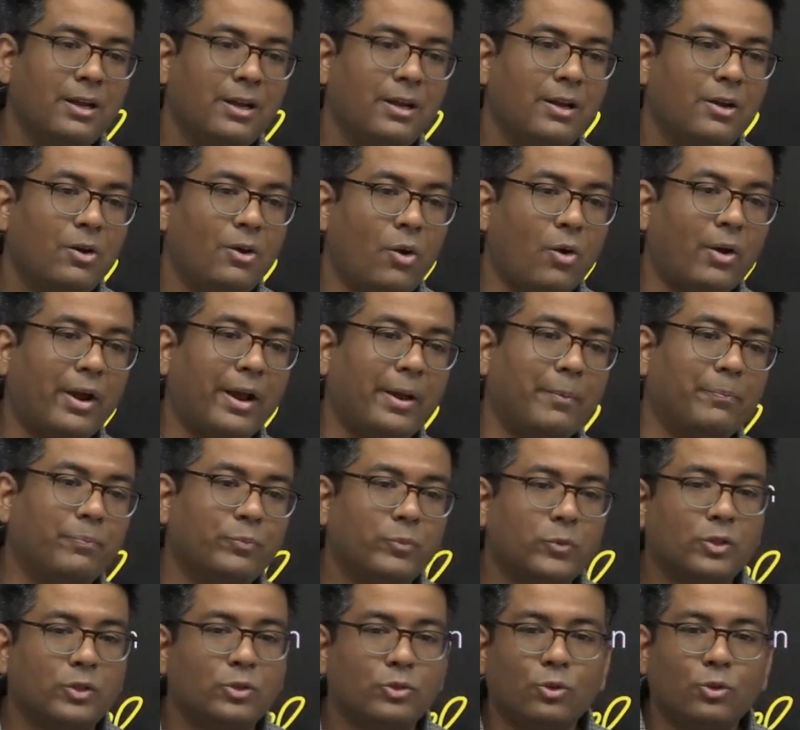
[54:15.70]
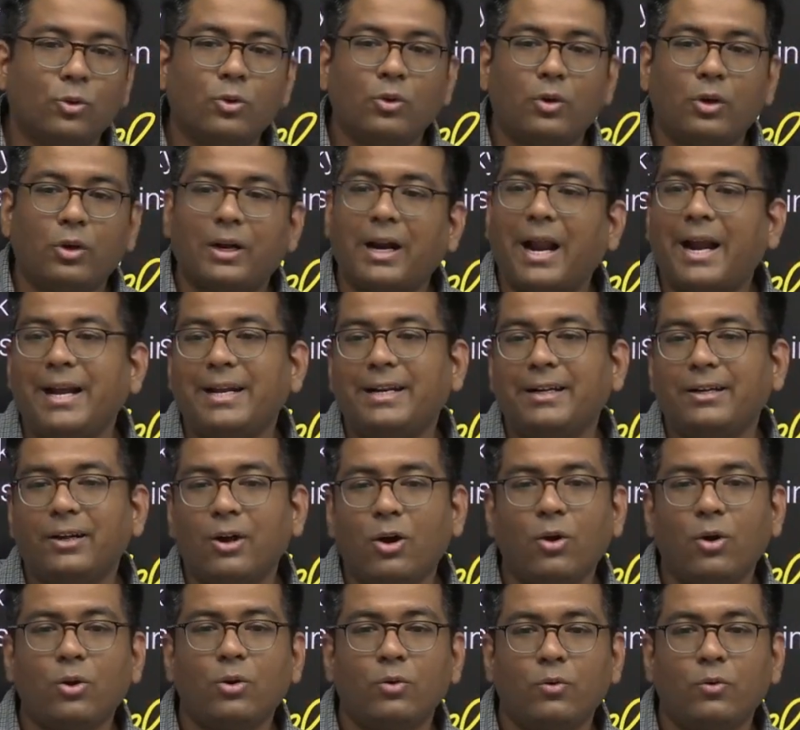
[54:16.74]
okay, so right
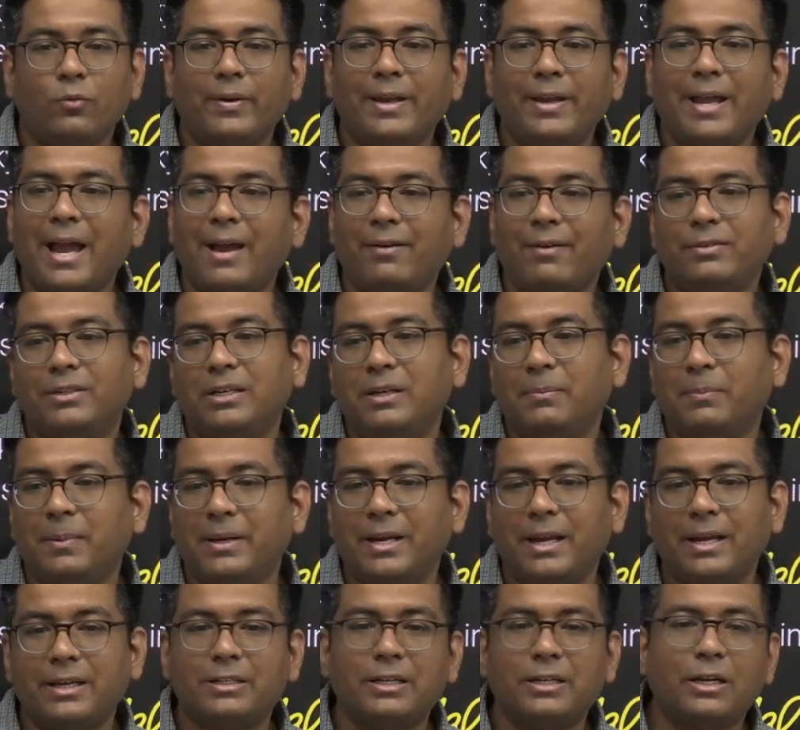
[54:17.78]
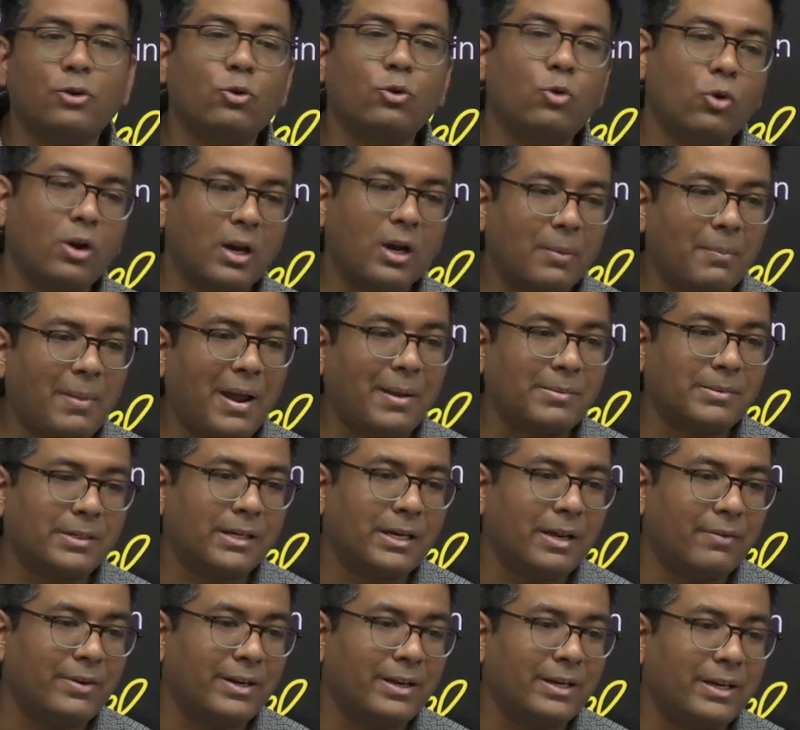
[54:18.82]
now we have GPS and Google Maps and
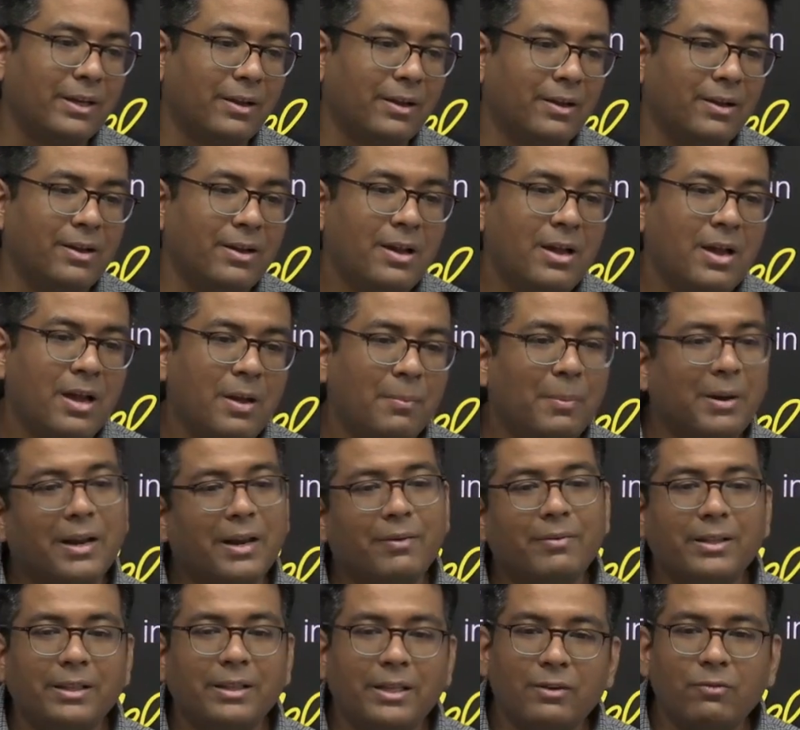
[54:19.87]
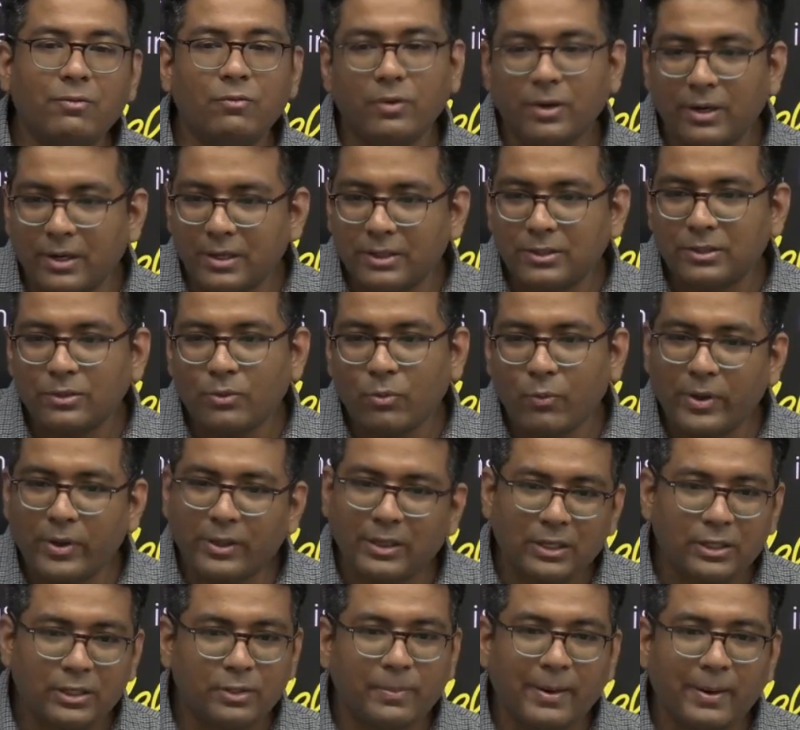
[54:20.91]
everything, but everything works with
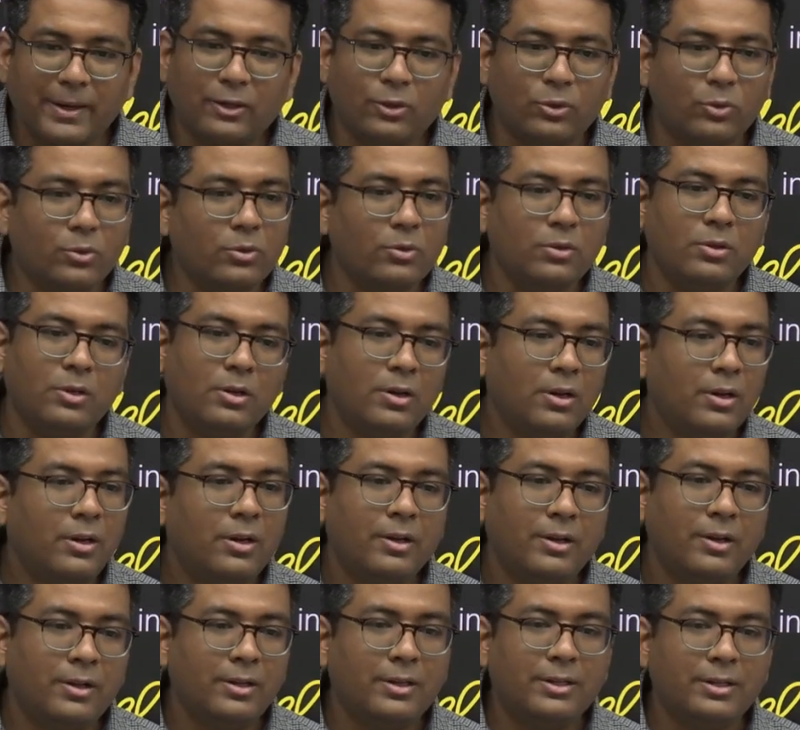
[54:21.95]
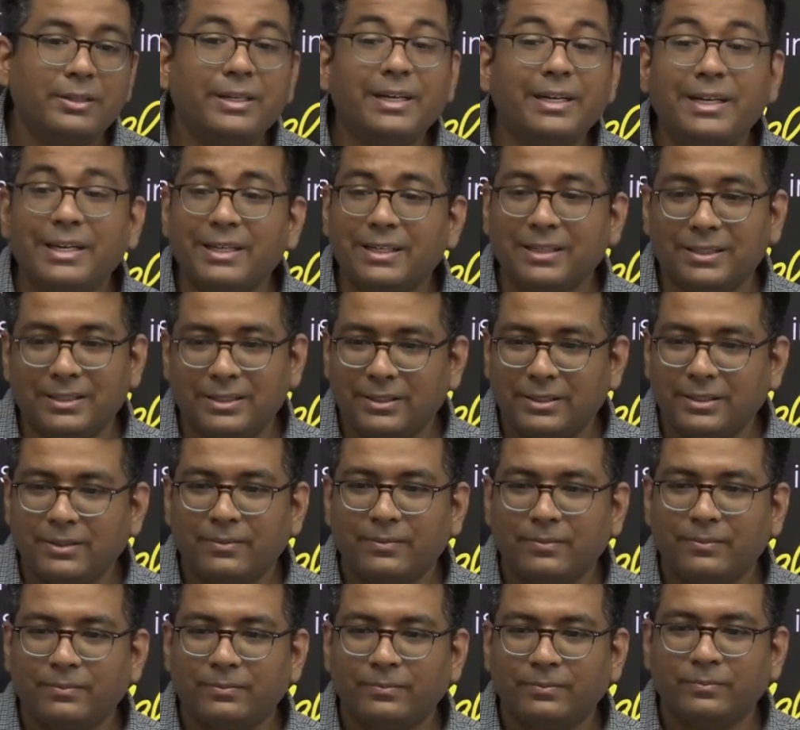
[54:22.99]
respect to cities.
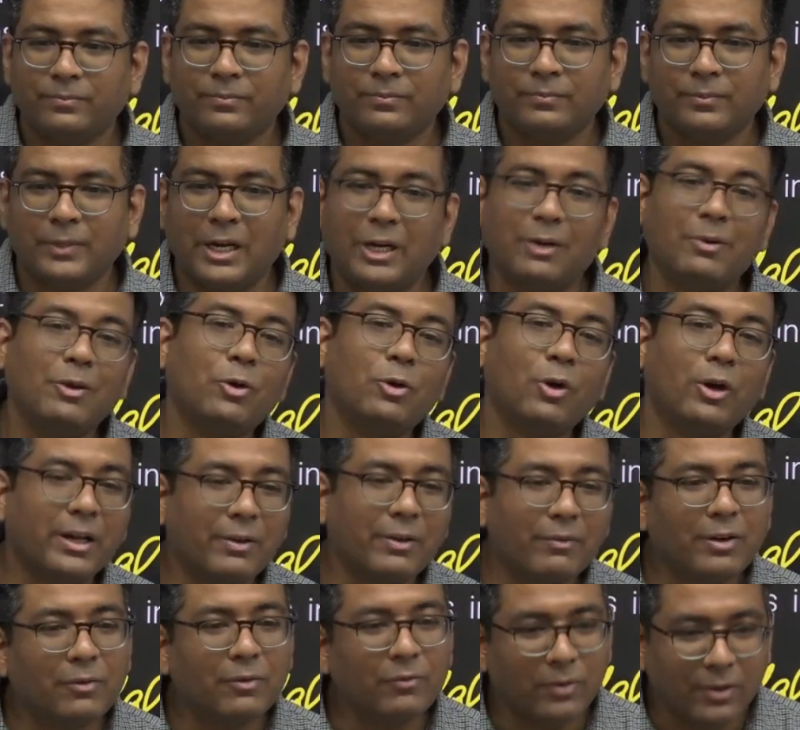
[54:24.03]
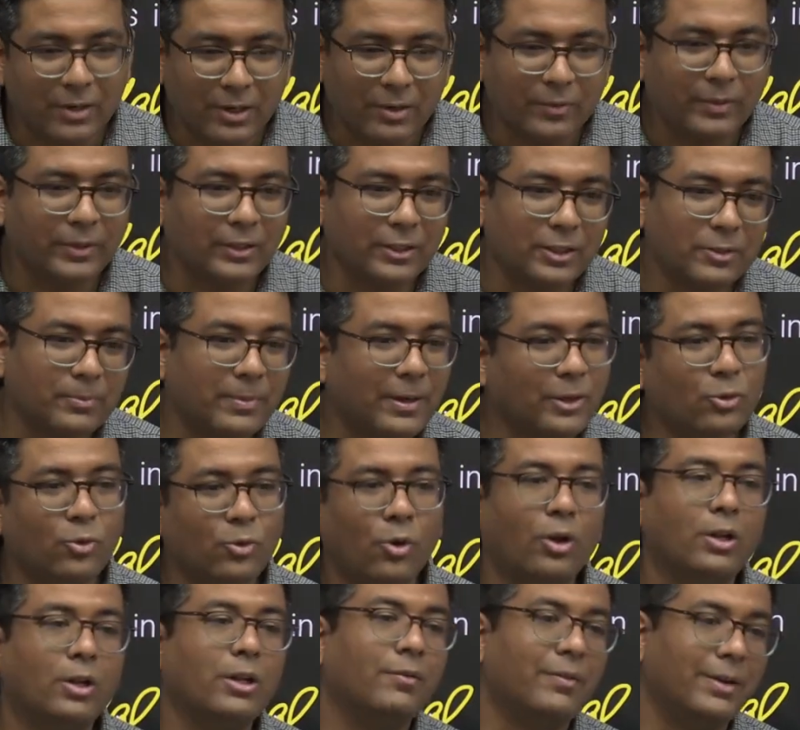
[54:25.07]
It will not even work with respect to all
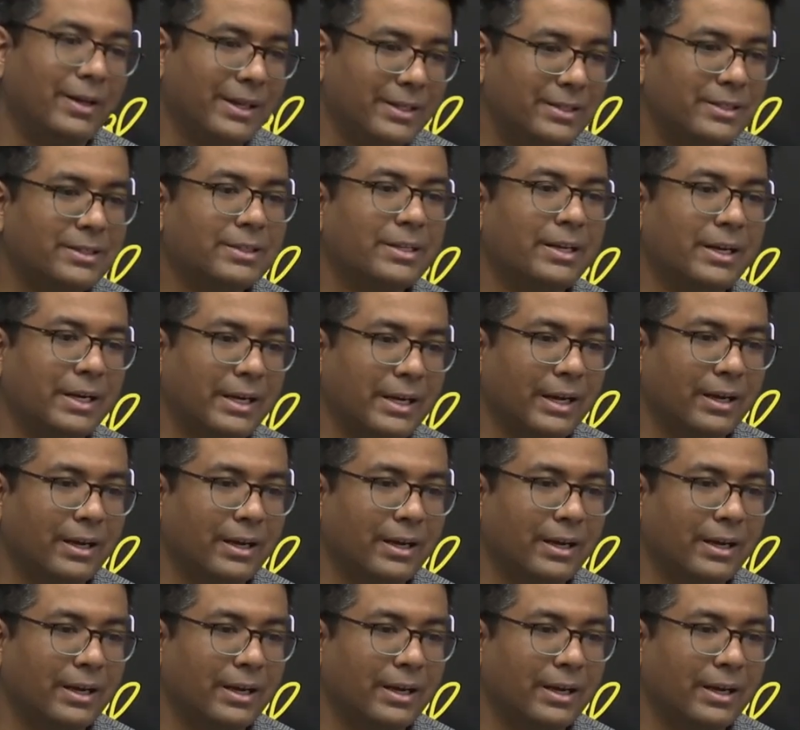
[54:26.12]
the villages in India.